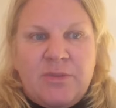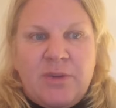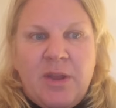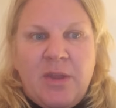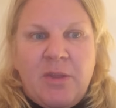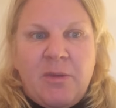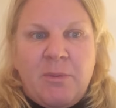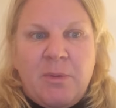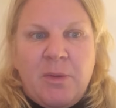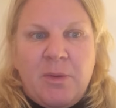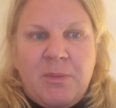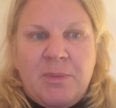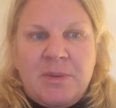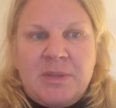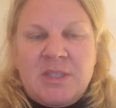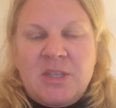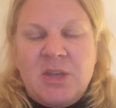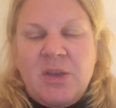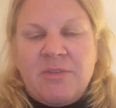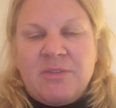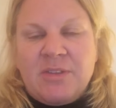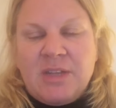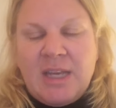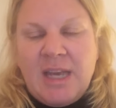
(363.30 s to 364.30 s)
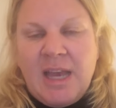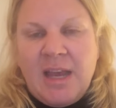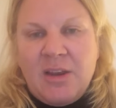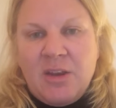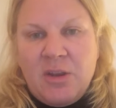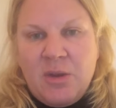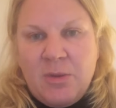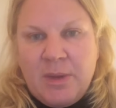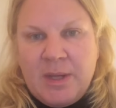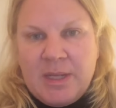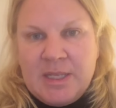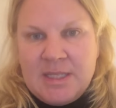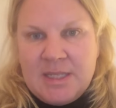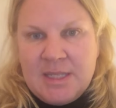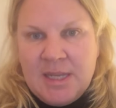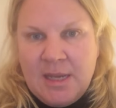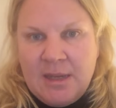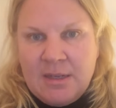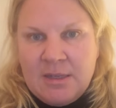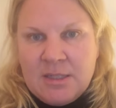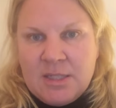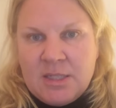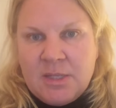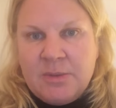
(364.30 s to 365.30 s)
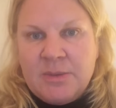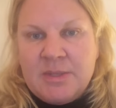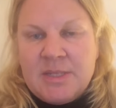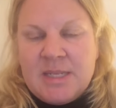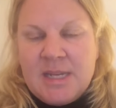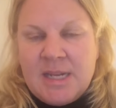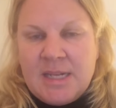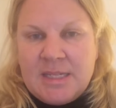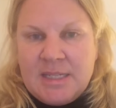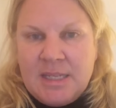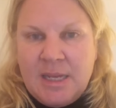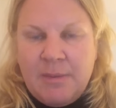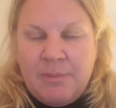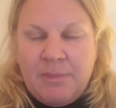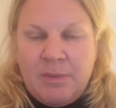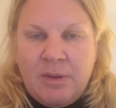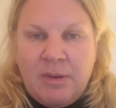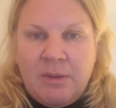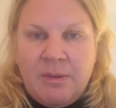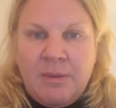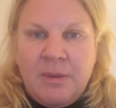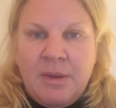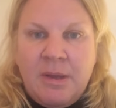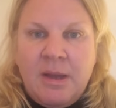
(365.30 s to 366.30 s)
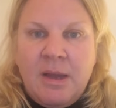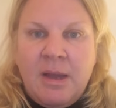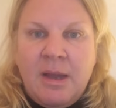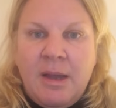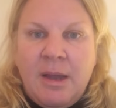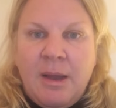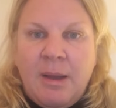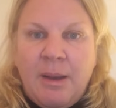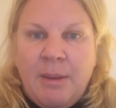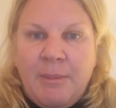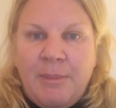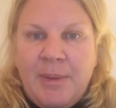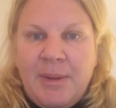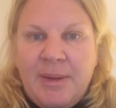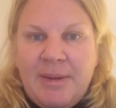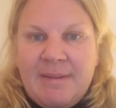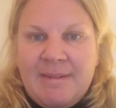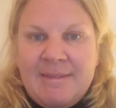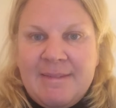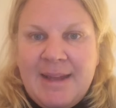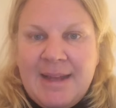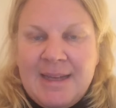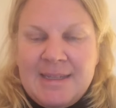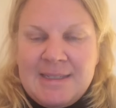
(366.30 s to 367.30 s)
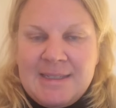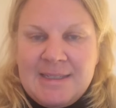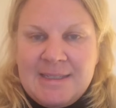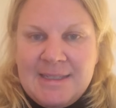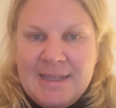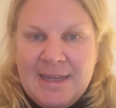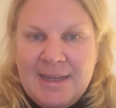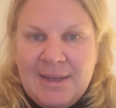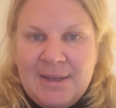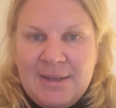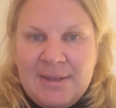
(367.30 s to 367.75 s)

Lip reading: for another purpose, you have to get new consent. So as an example, a bit less